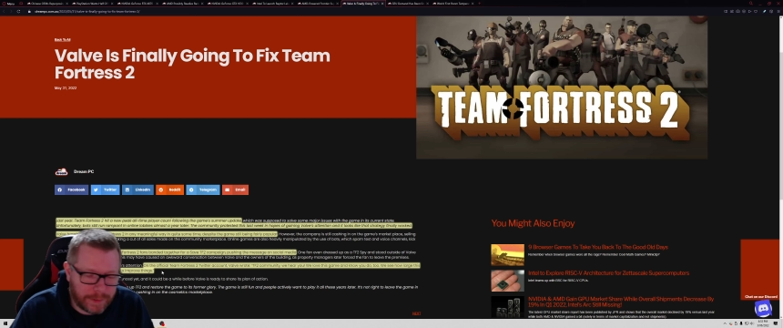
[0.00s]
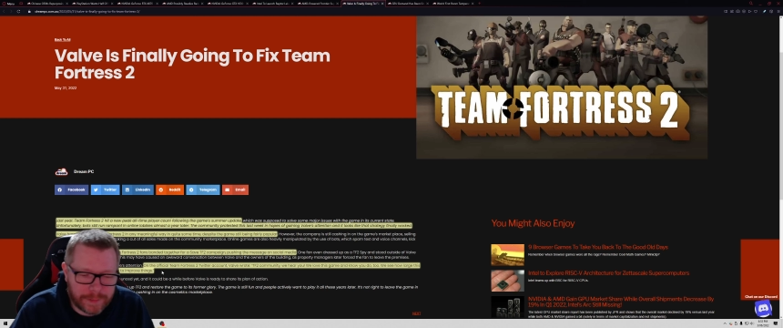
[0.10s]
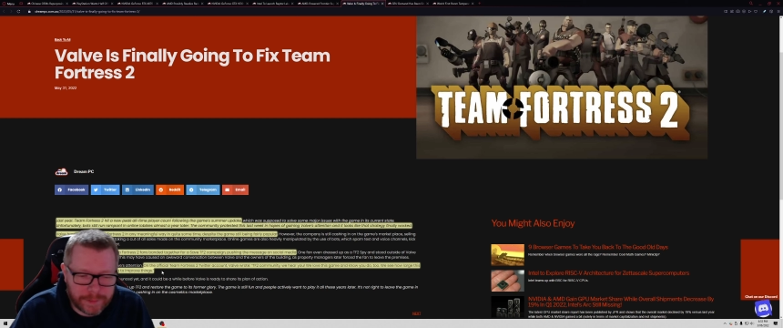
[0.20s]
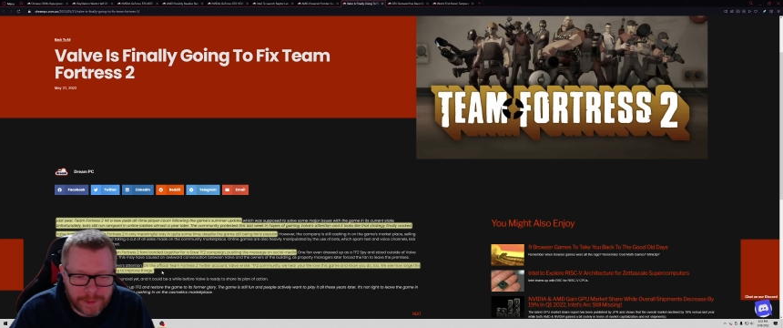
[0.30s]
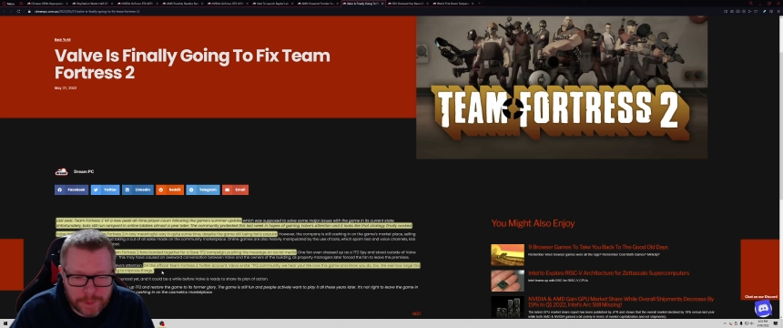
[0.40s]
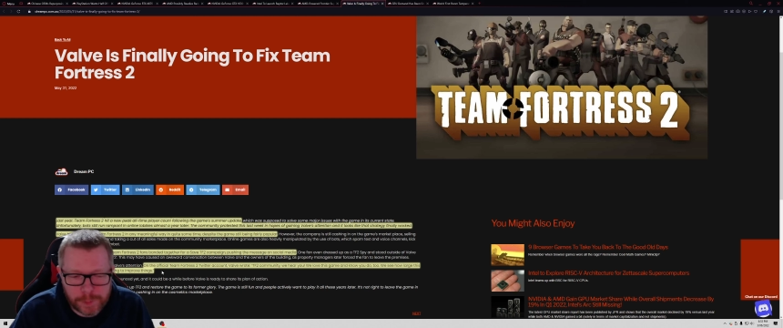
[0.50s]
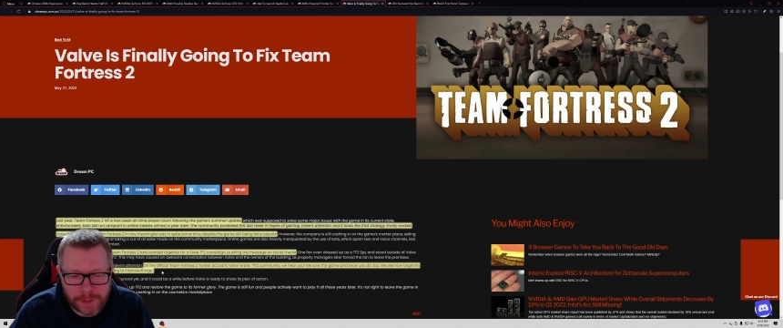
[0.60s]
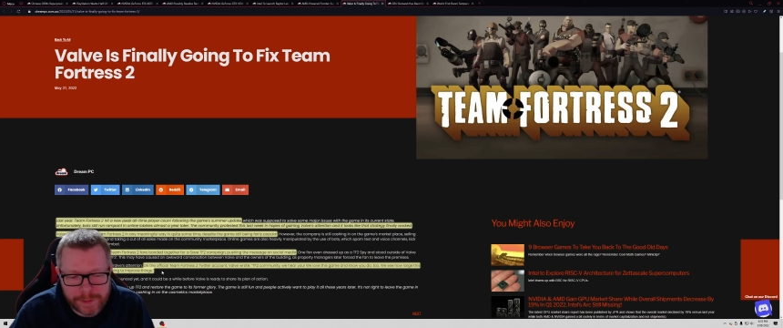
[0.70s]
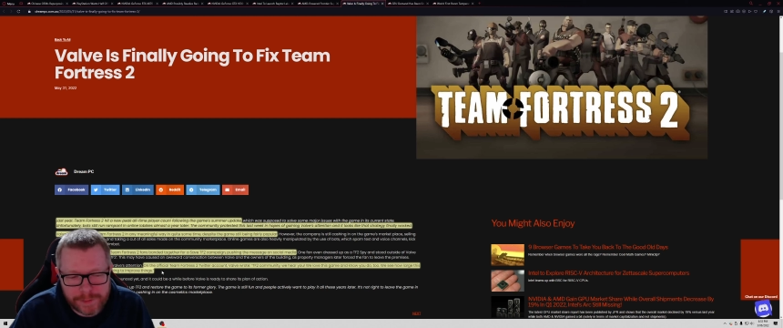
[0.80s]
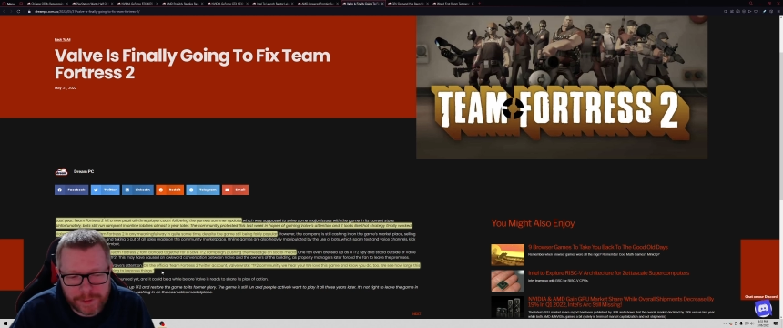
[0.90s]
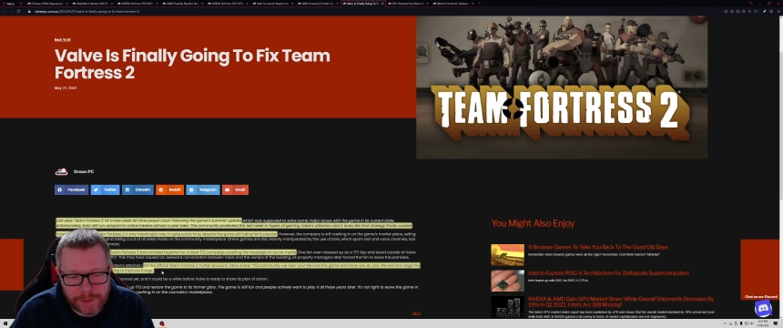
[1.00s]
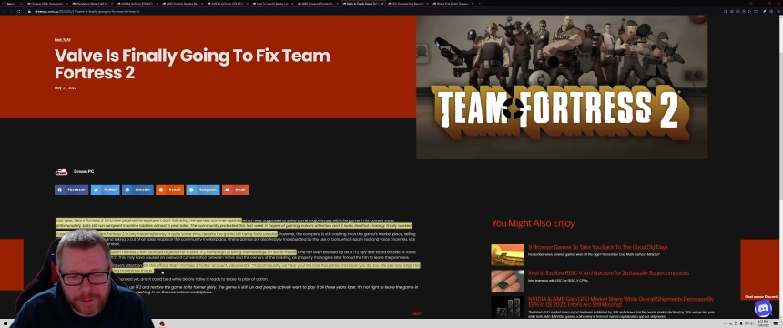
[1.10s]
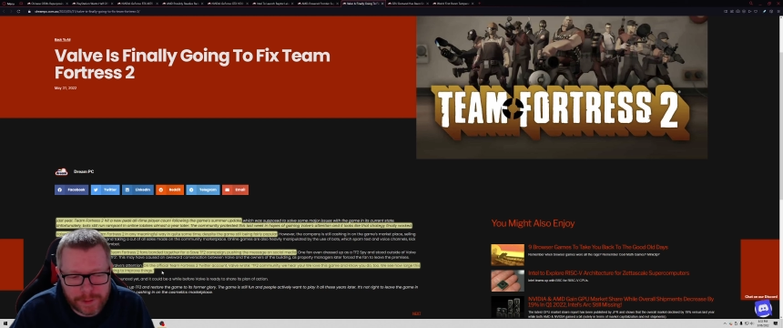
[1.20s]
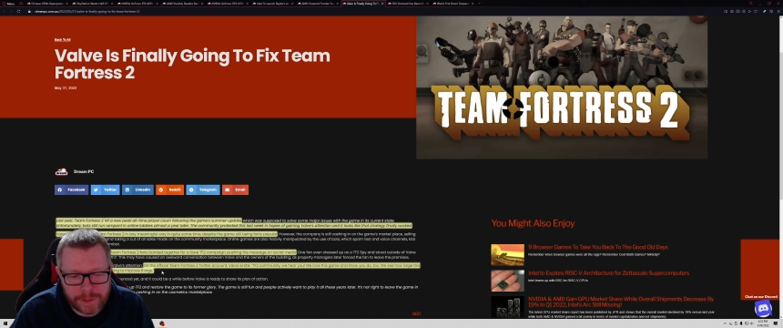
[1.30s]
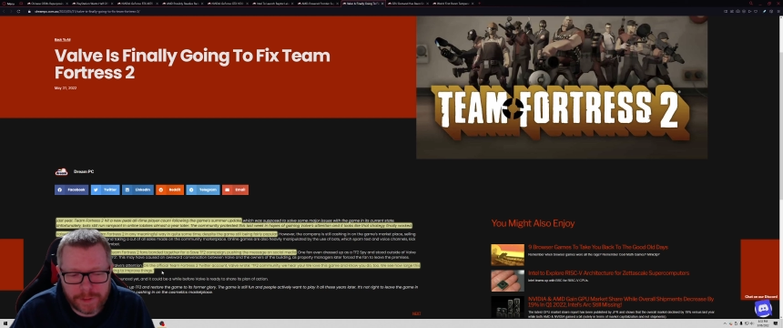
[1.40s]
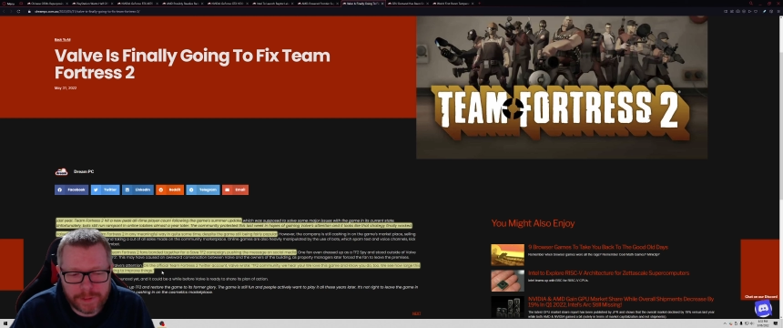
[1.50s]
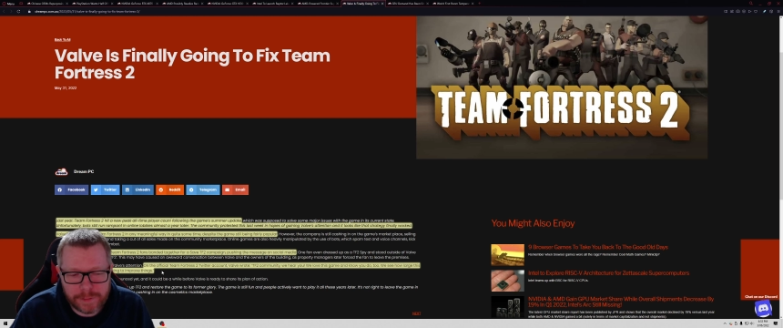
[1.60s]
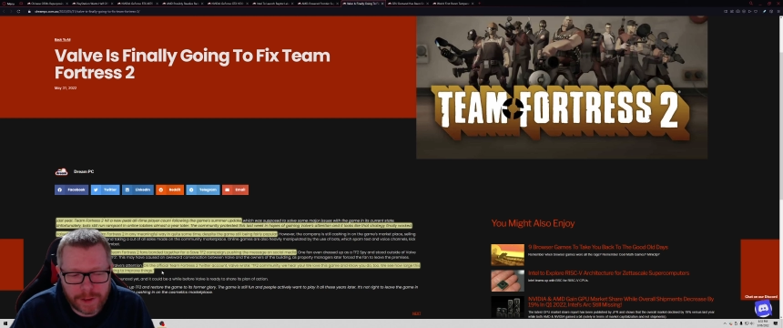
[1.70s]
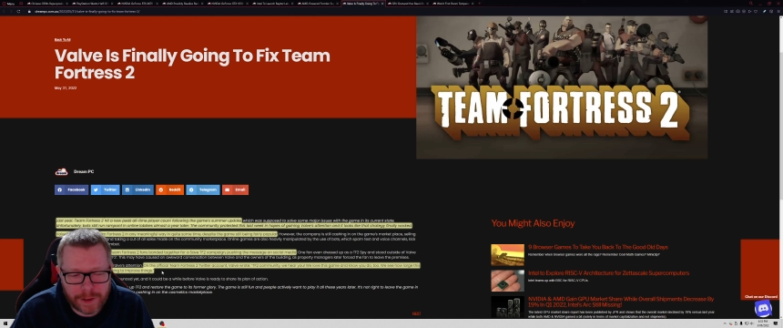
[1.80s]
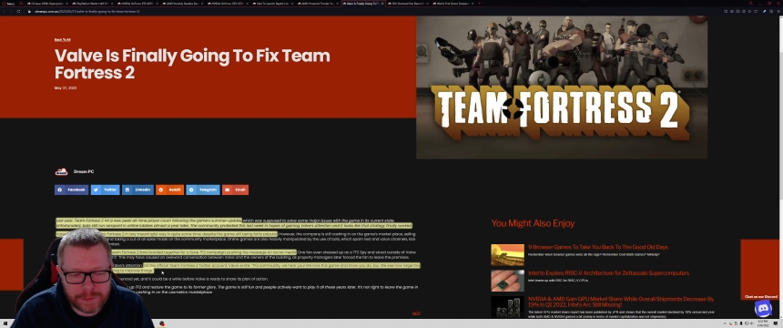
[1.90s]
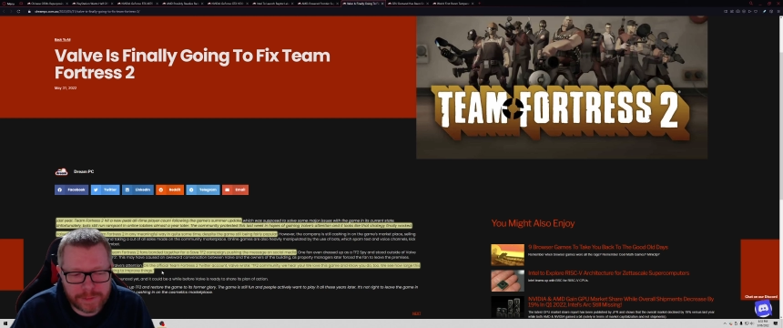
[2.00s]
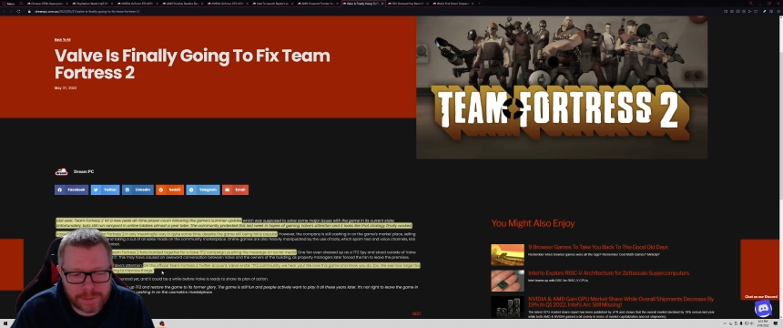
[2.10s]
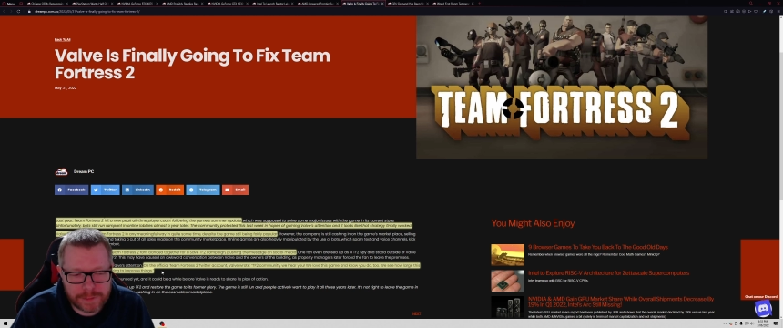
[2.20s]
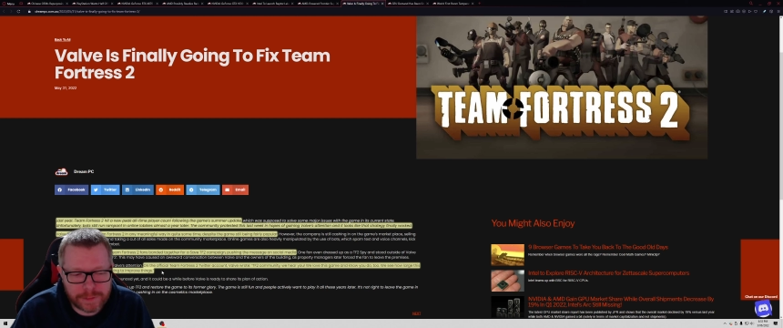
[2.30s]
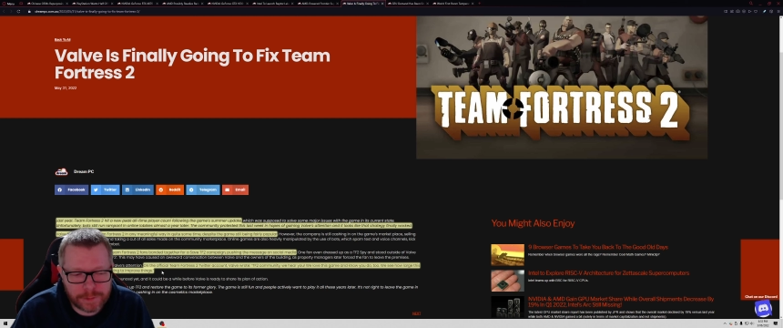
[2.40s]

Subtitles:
in place there, yet it hasn't